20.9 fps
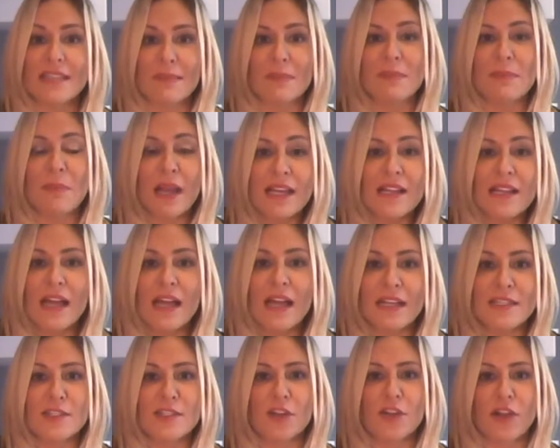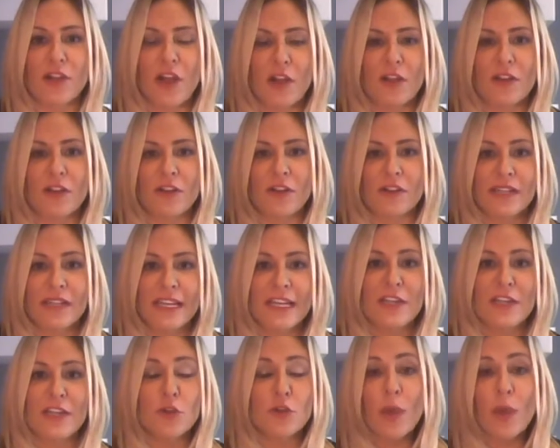I mean, my clients are
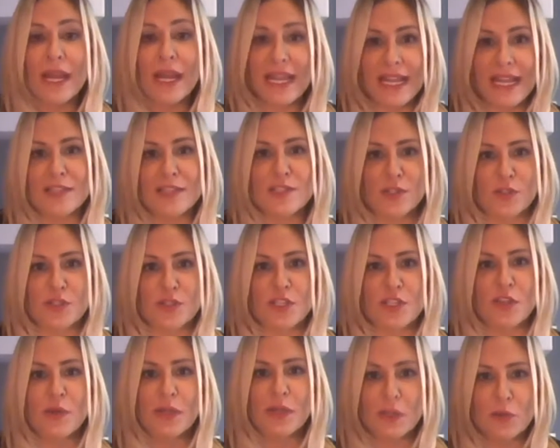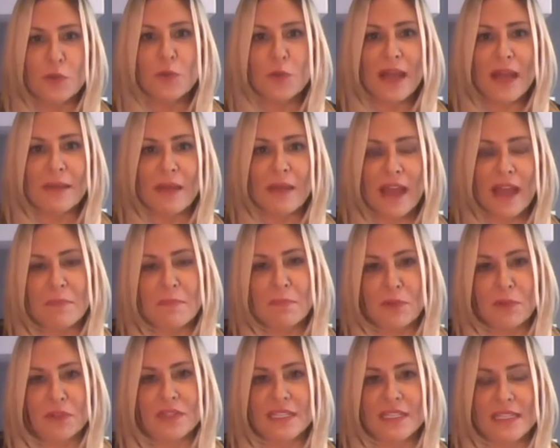who I answer to and who I
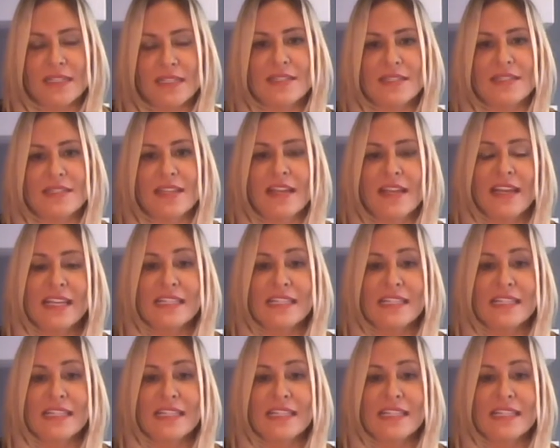book these